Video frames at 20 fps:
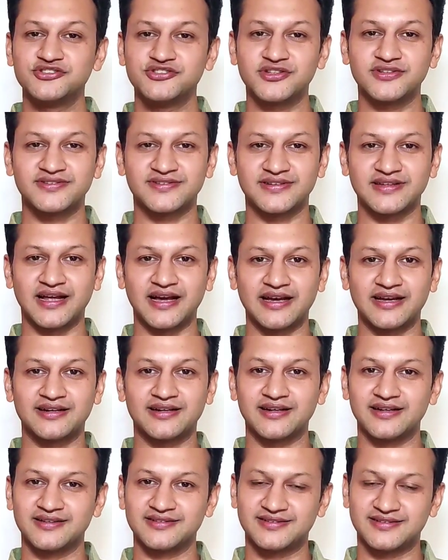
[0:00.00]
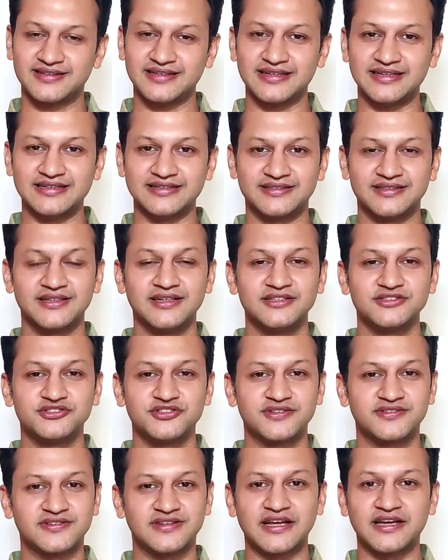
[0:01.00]
Just like a seed,
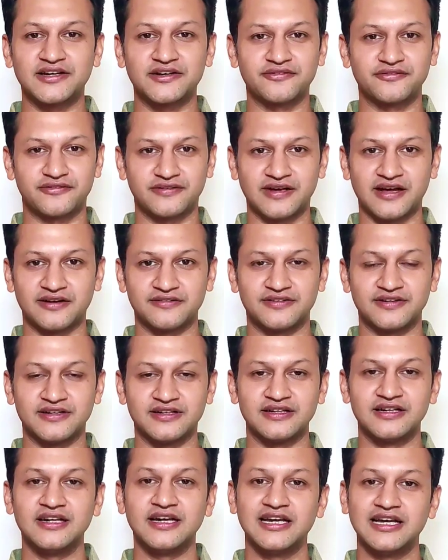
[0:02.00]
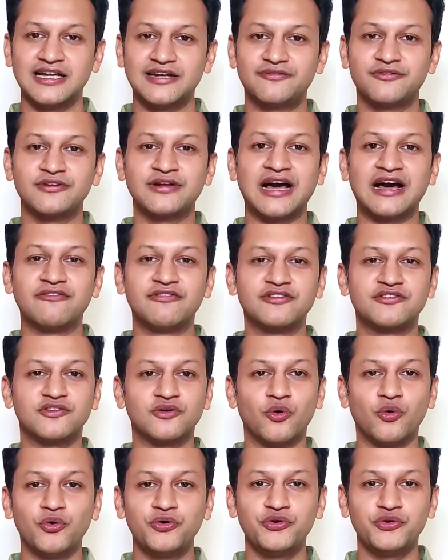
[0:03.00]
just like a flower, it would have its
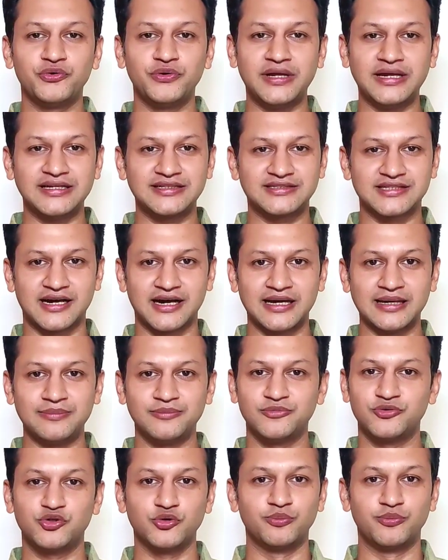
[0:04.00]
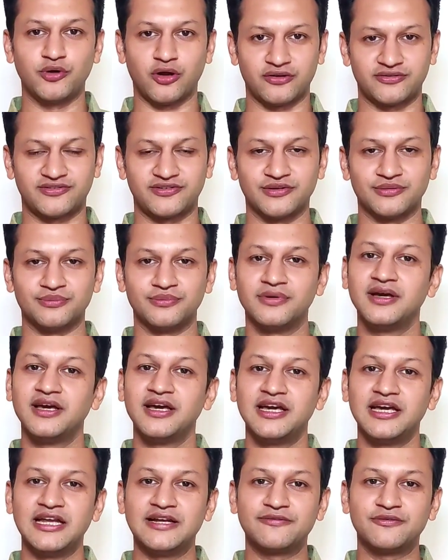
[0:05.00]
own unique time to
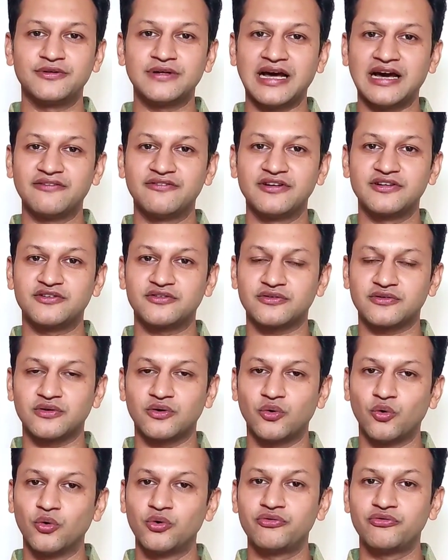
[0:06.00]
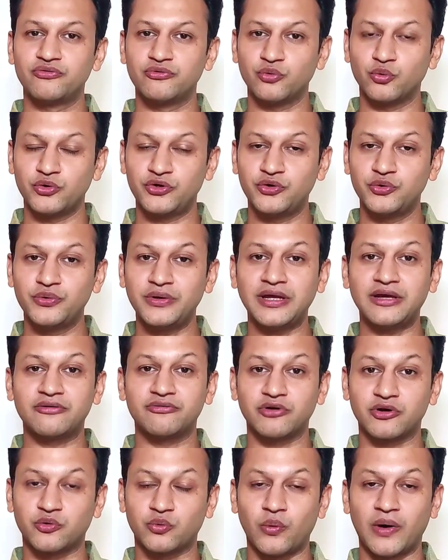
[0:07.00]
blossom. It would have its own
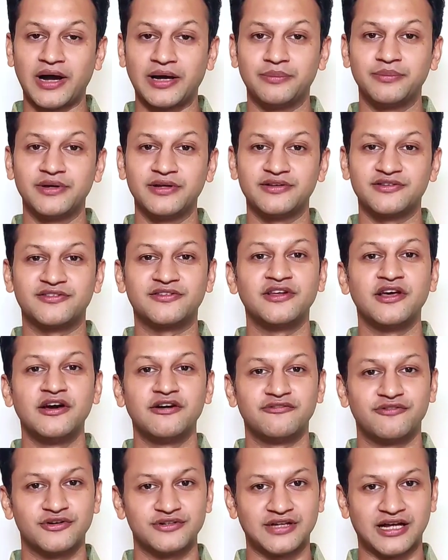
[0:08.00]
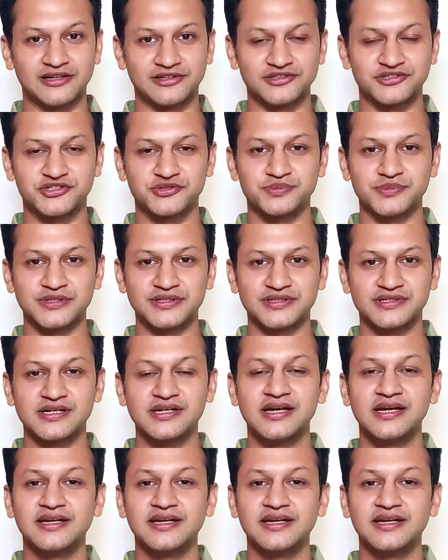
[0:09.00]
unique requirements for nourishment.